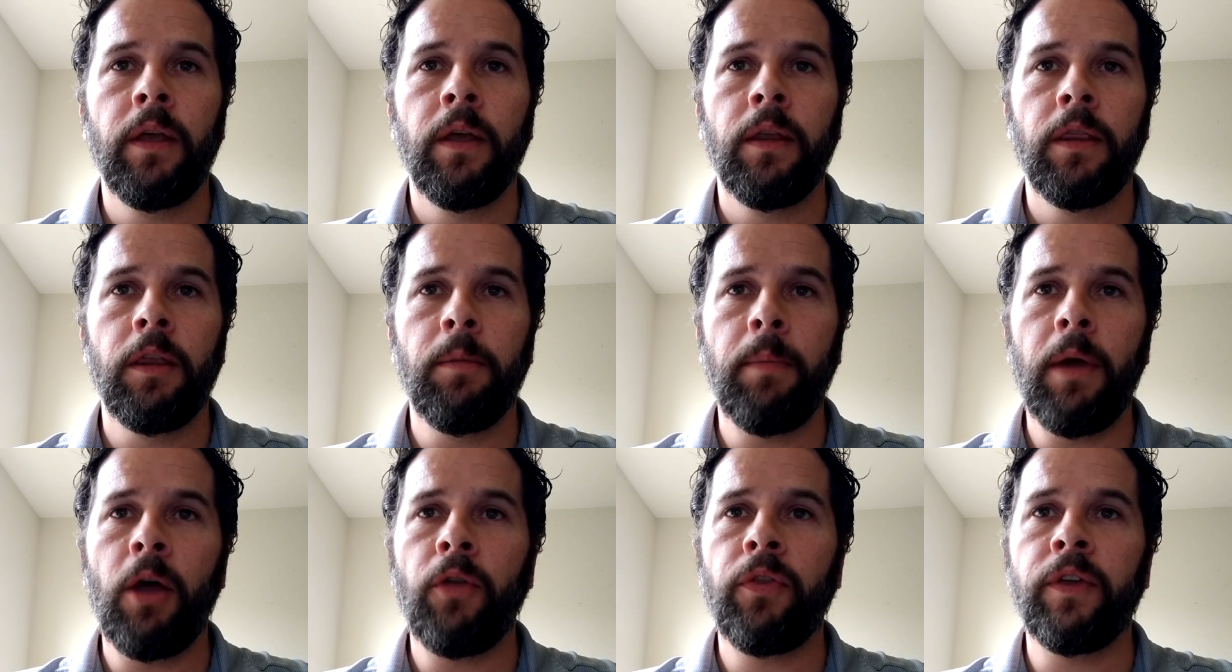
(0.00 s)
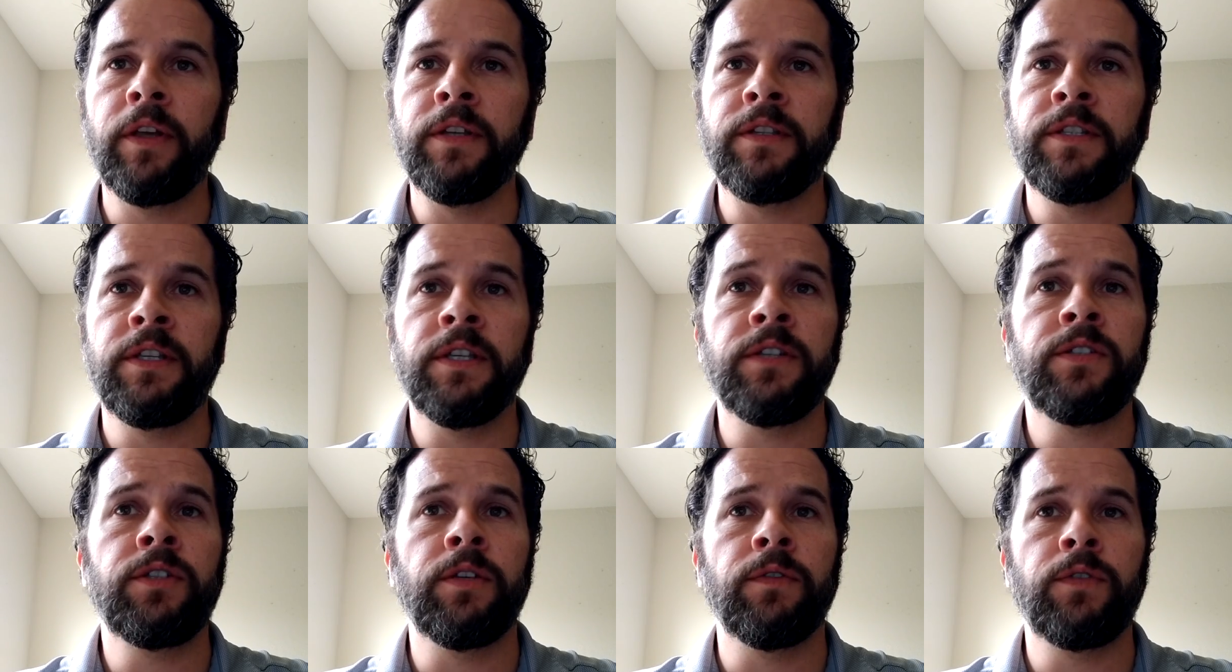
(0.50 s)
The mouth
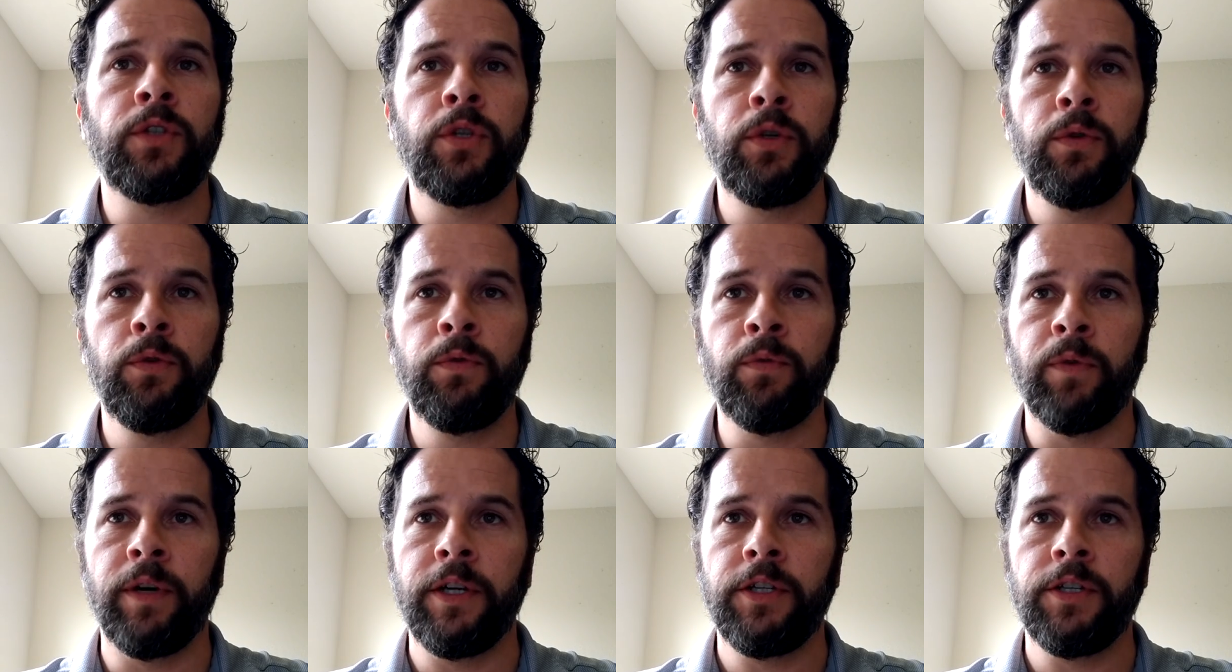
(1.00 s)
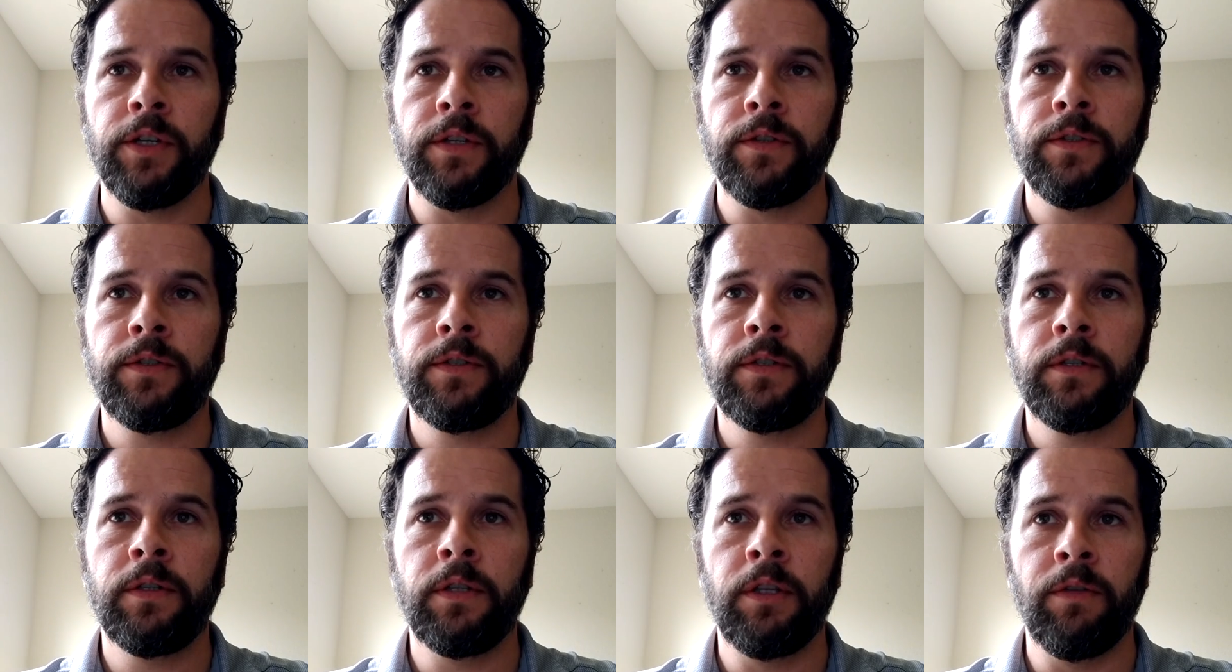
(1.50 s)
consists of two
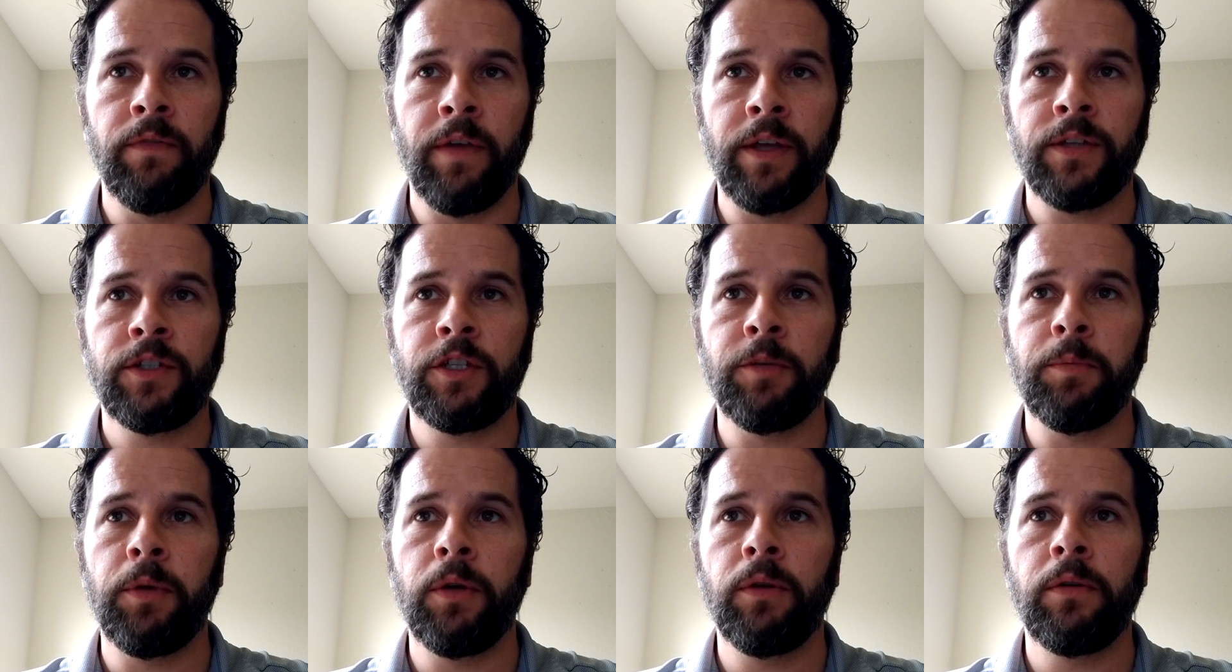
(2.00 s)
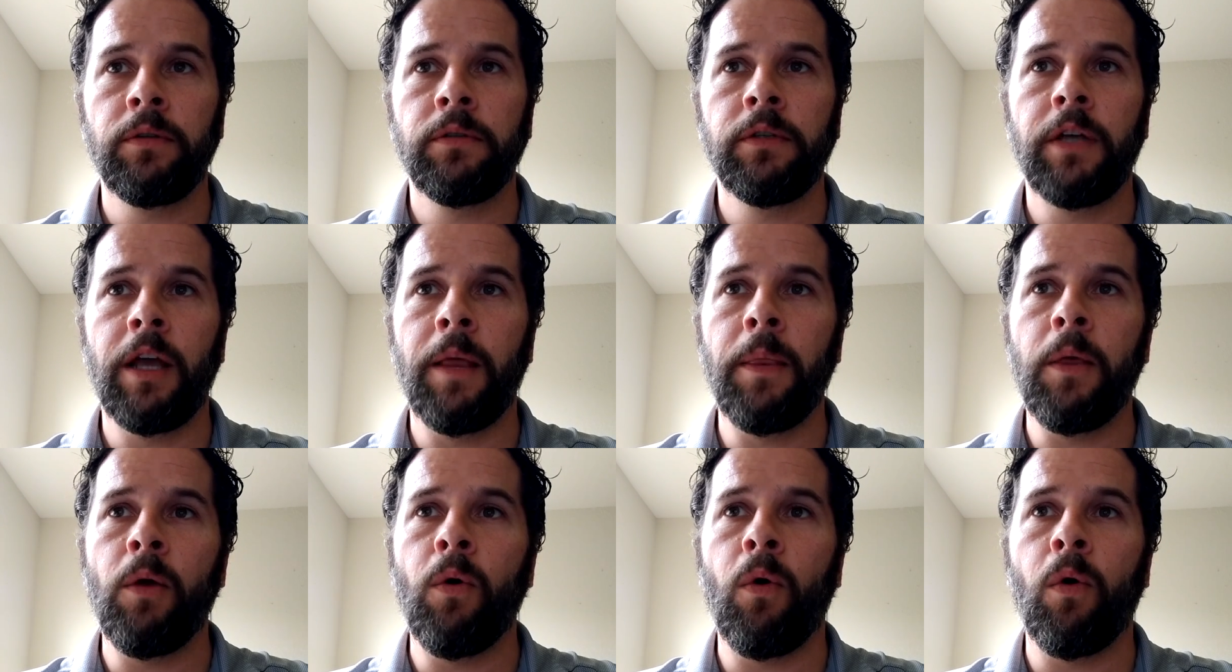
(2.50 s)
regions, the vestibule
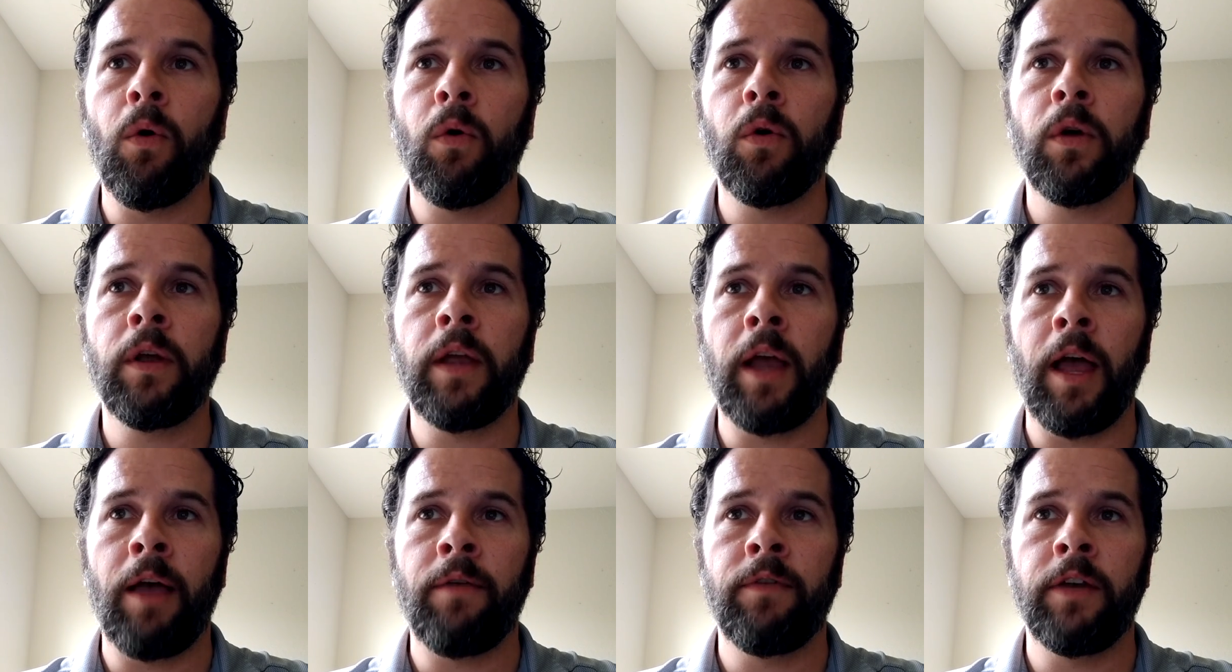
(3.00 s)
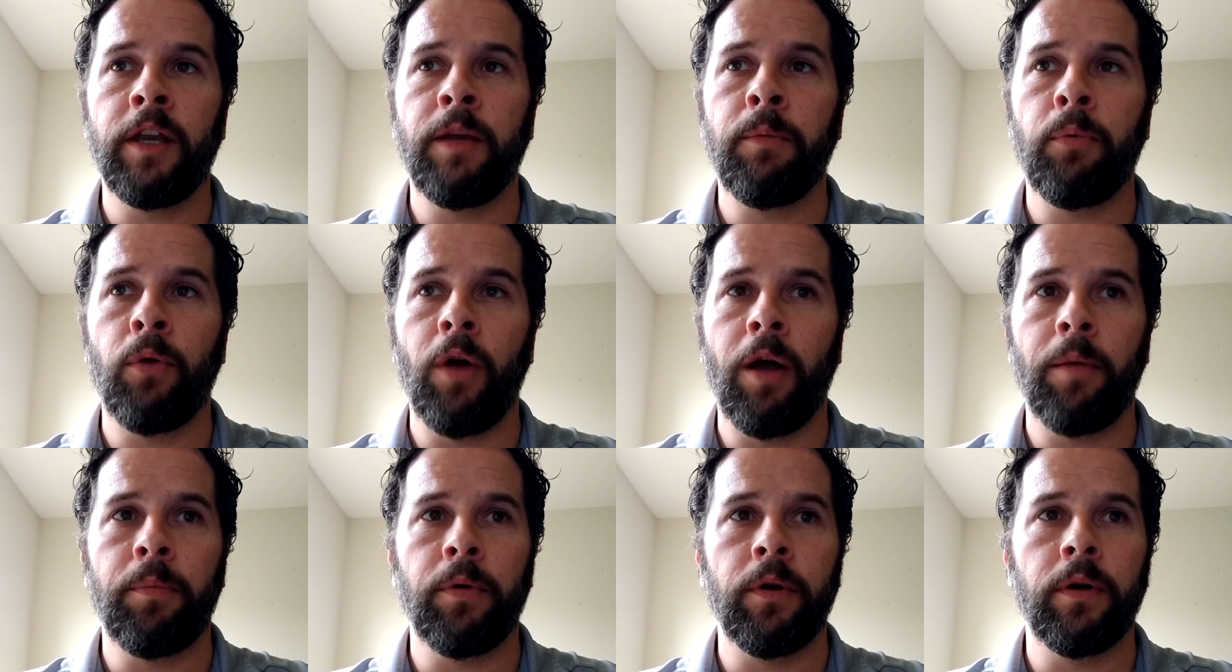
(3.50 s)
and the oral cavity
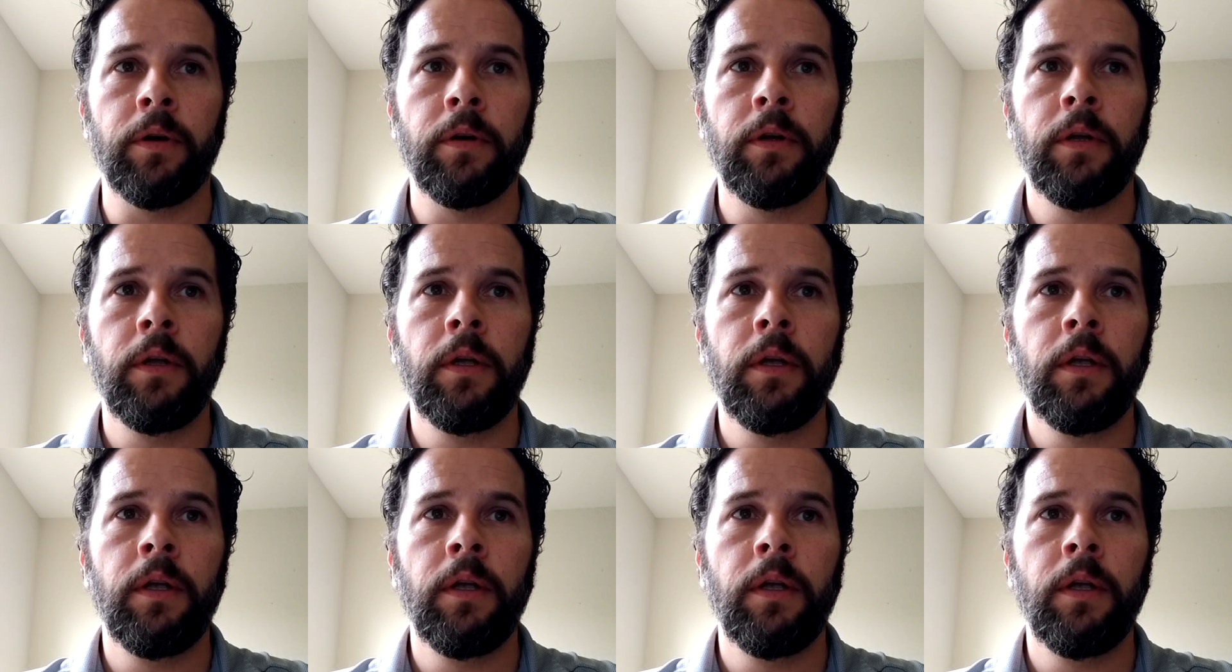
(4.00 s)
proper.